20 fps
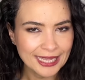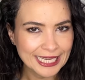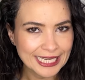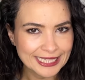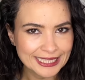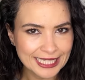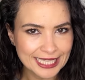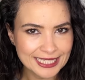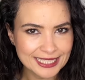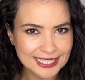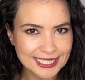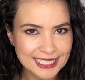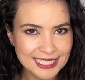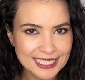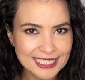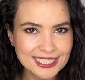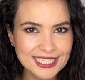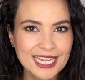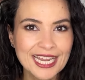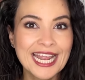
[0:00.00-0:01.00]
And that's
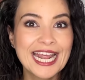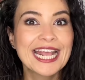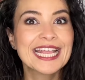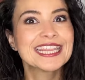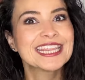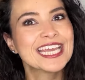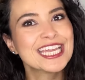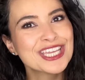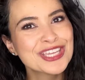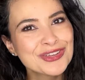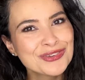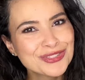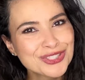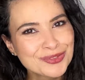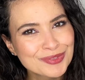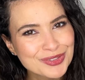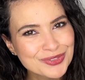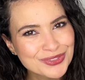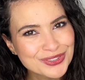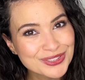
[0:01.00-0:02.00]
it. Thank you so
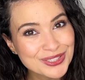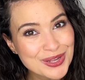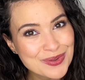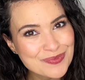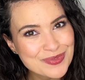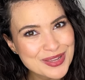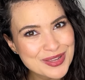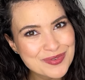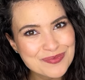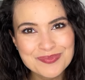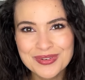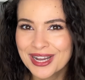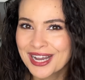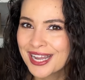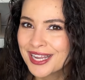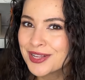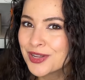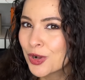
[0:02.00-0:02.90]
much for stopping by.